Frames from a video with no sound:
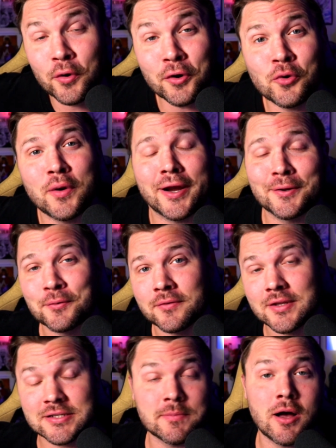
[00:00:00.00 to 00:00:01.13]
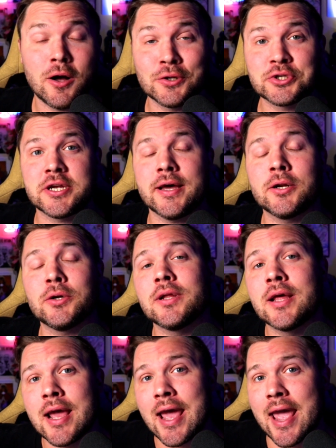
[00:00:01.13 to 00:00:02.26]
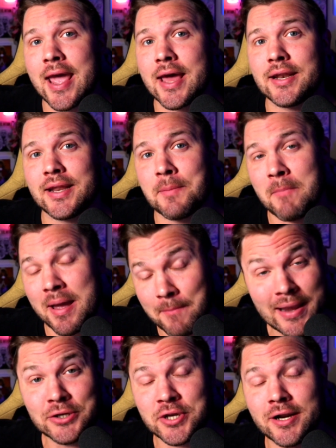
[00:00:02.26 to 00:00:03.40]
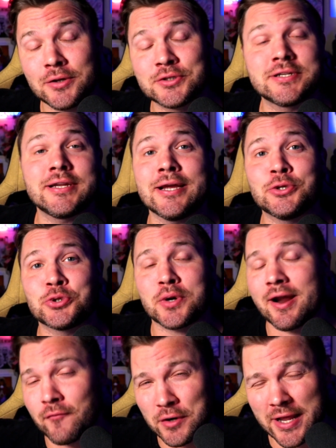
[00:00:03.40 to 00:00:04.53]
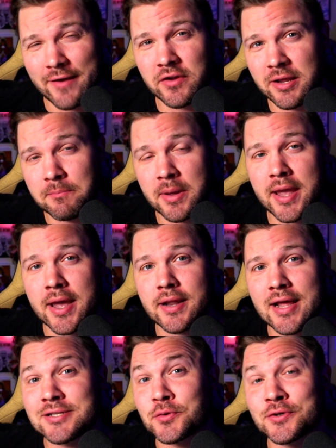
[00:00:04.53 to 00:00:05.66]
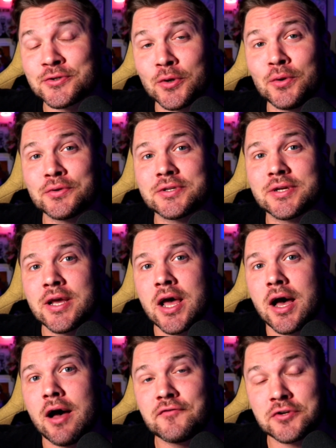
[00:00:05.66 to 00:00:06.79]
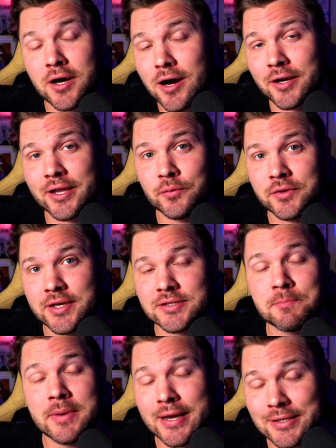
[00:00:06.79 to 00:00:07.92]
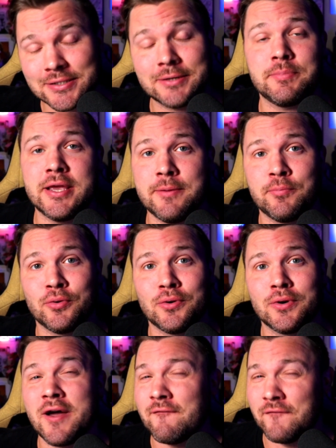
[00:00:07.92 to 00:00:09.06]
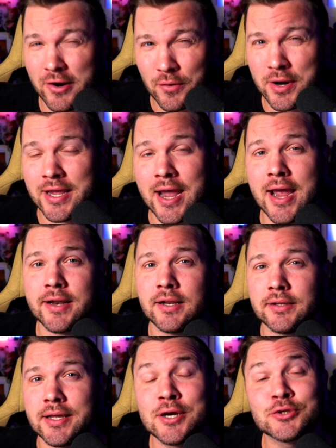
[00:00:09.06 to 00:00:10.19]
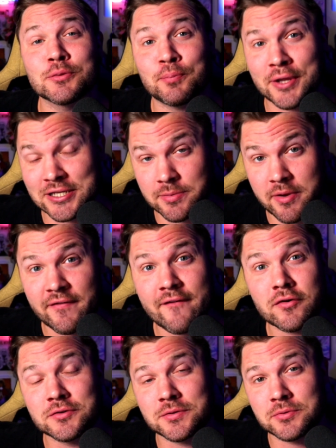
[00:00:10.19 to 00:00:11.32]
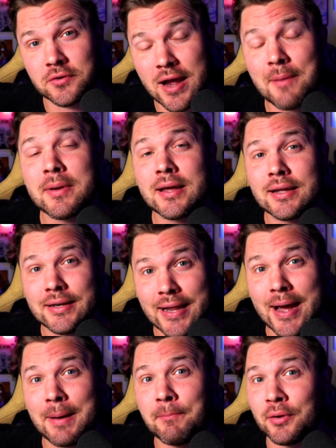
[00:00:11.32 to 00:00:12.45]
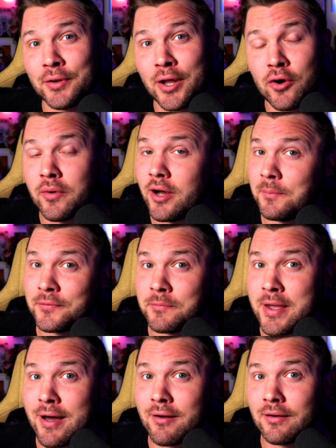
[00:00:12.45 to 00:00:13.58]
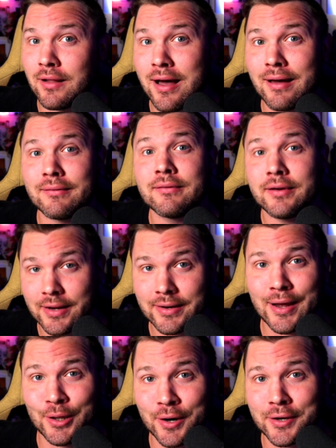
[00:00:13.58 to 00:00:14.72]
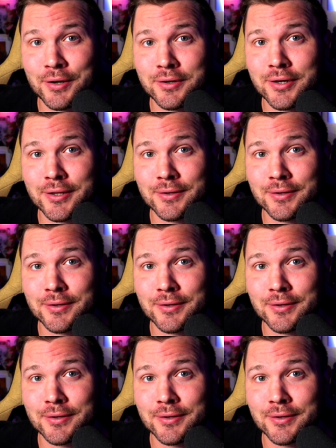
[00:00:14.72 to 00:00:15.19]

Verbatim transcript: quick, this is my alt channel, and my main channel is in danger every day of getting banned as a result of talking with these amazing people very candidly. So please do me a favor and subscribe down below. Helps me out a lot. Get the hell on it, doggone it.